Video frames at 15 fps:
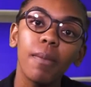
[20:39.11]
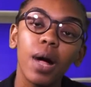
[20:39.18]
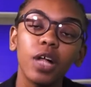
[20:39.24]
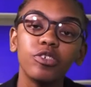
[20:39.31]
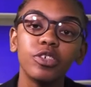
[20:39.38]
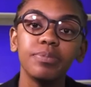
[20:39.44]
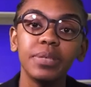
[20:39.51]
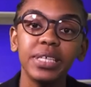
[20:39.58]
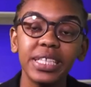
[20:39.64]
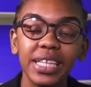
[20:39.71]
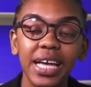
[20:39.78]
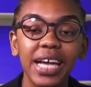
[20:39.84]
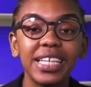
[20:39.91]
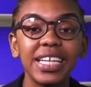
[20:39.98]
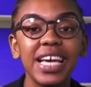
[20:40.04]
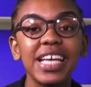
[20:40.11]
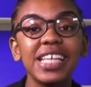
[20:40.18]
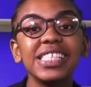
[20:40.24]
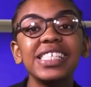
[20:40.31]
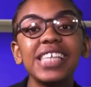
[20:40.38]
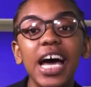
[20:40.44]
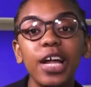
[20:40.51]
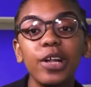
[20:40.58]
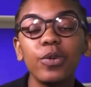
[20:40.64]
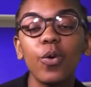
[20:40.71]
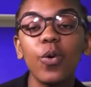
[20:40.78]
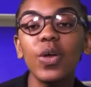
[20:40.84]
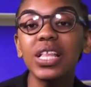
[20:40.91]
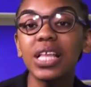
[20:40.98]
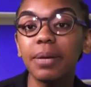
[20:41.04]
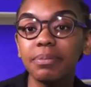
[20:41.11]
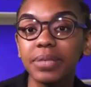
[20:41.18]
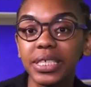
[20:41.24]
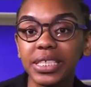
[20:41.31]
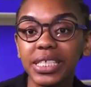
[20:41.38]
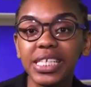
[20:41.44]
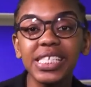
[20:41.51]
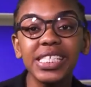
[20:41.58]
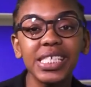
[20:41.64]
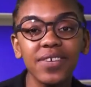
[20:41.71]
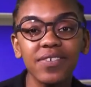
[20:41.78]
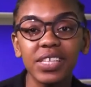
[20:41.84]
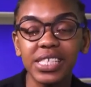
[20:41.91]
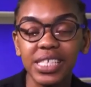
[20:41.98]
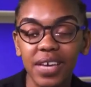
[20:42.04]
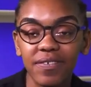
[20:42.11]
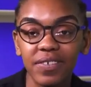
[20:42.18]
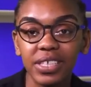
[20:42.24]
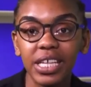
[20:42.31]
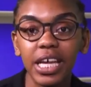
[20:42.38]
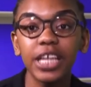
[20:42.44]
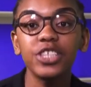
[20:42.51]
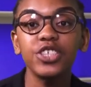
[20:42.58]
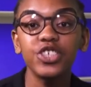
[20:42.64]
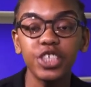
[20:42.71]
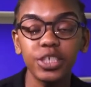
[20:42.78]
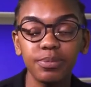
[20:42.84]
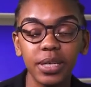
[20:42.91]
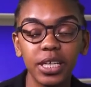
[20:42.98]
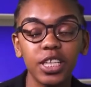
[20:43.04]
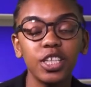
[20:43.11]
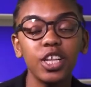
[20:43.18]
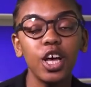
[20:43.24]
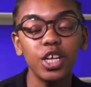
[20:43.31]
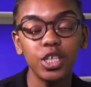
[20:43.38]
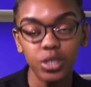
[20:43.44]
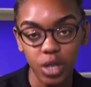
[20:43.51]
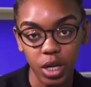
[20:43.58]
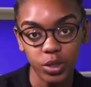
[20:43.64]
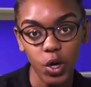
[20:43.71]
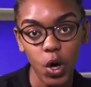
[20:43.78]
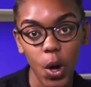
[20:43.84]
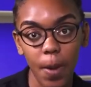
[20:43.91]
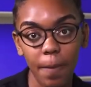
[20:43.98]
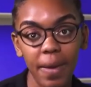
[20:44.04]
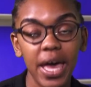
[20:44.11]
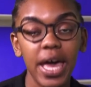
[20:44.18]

I'll repeat that, thandodlamini77@gmail.com.